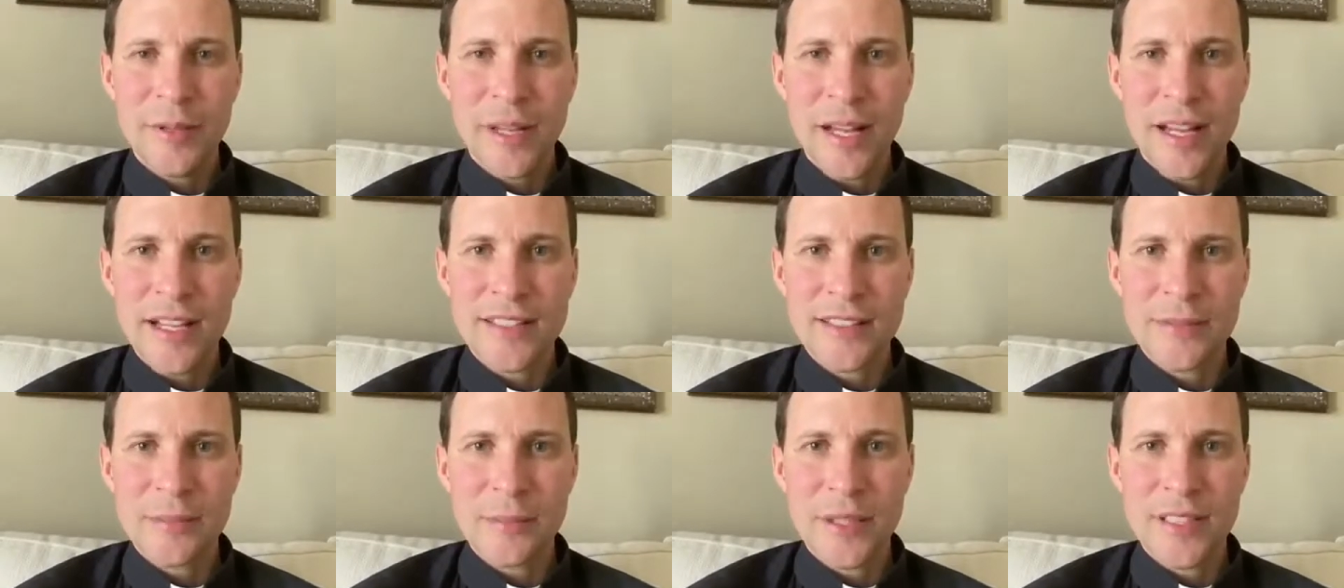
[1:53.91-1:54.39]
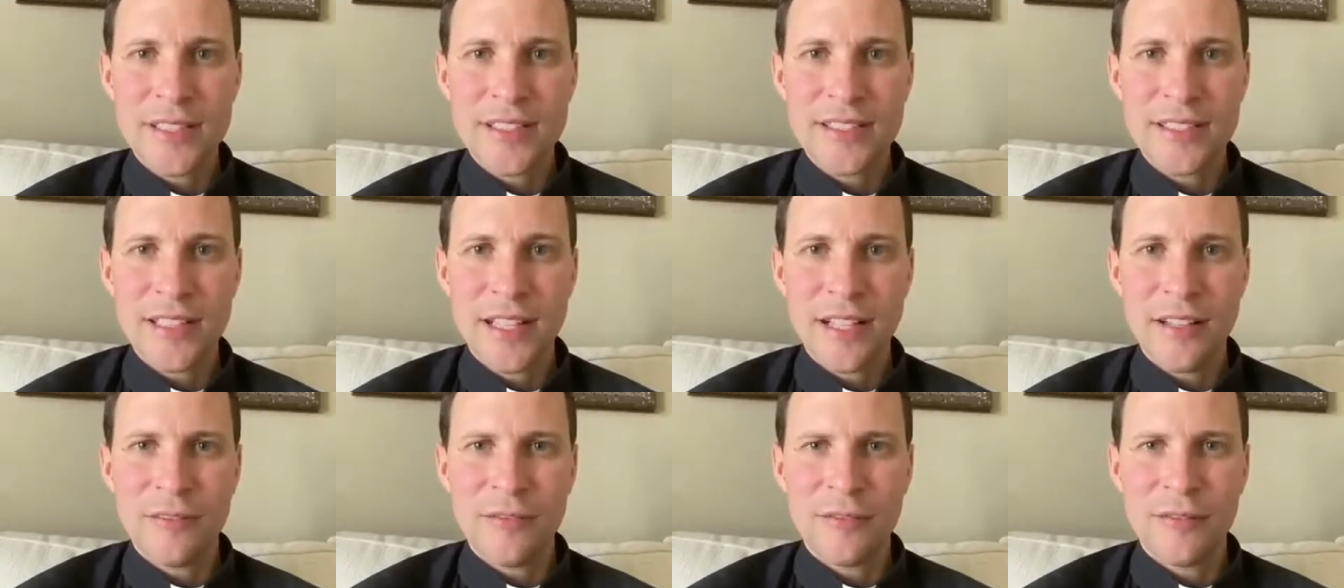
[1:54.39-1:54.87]
ask
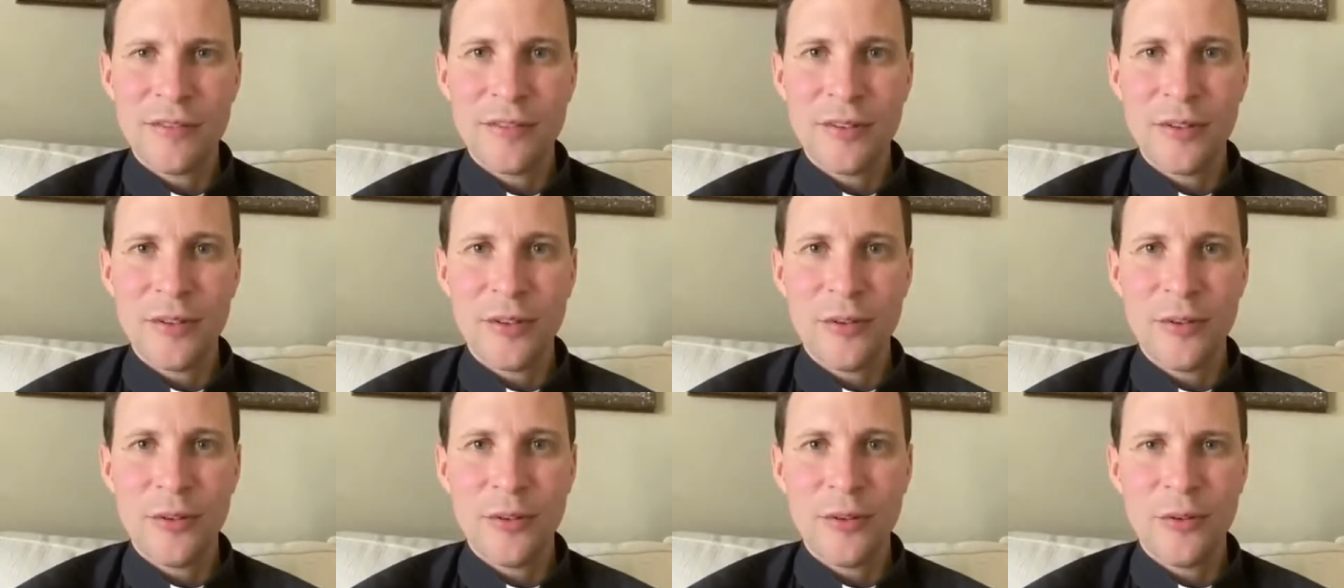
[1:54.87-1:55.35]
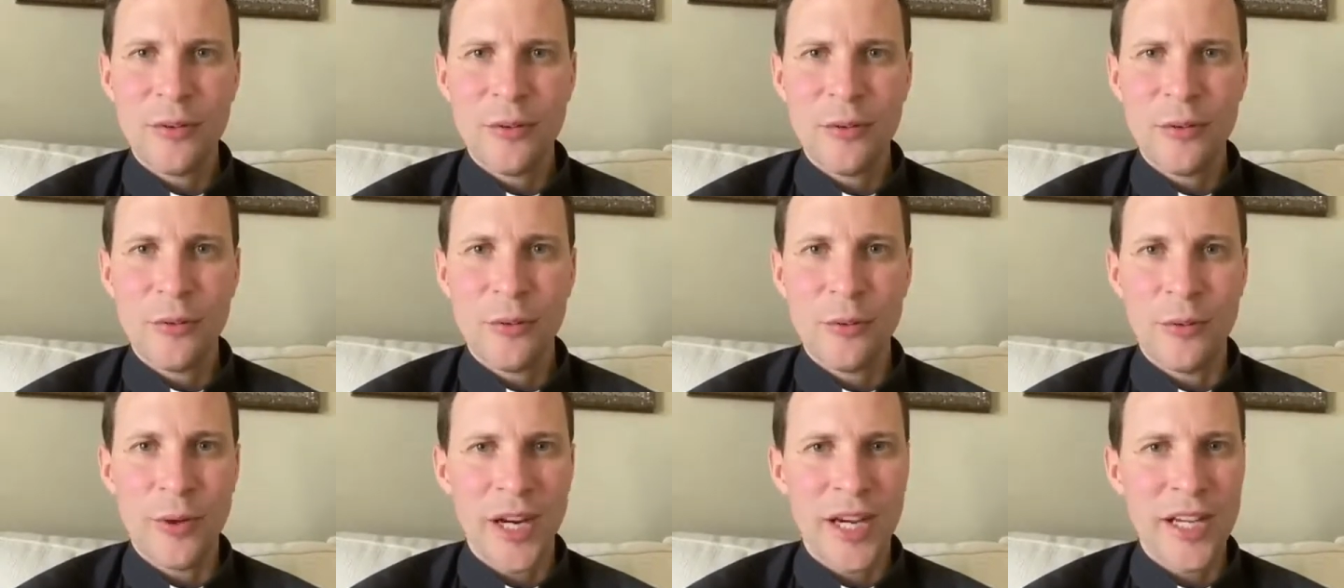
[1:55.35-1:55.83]
myself,
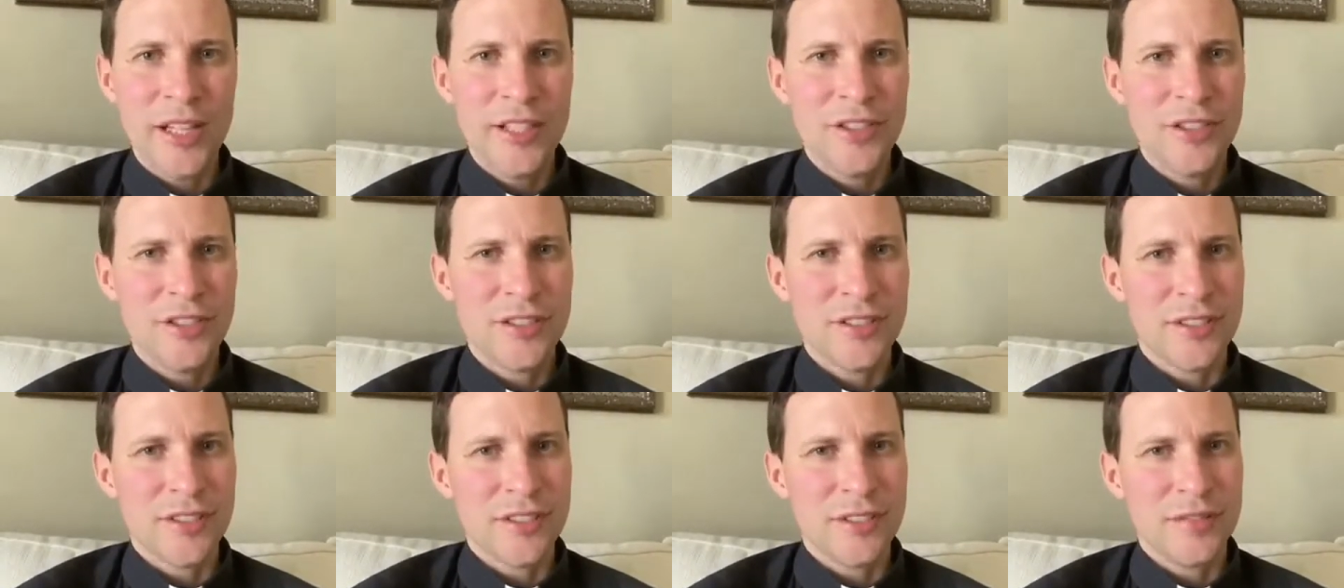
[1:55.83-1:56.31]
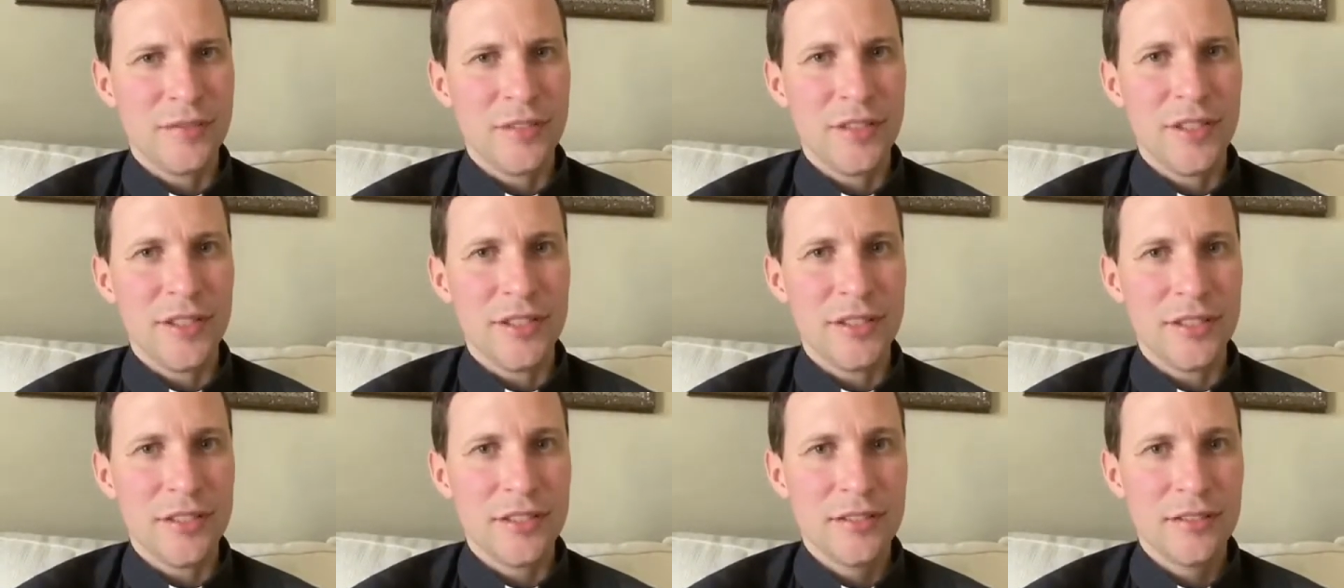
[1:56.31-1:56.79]
why Jesus'
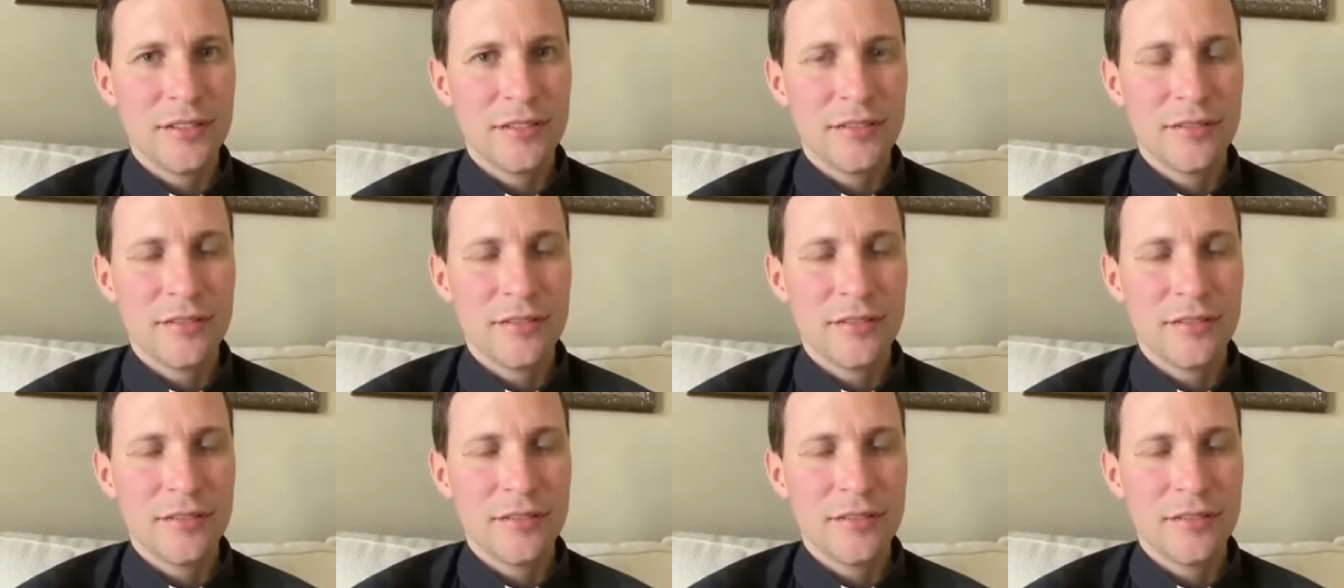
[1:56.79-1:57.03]
feet?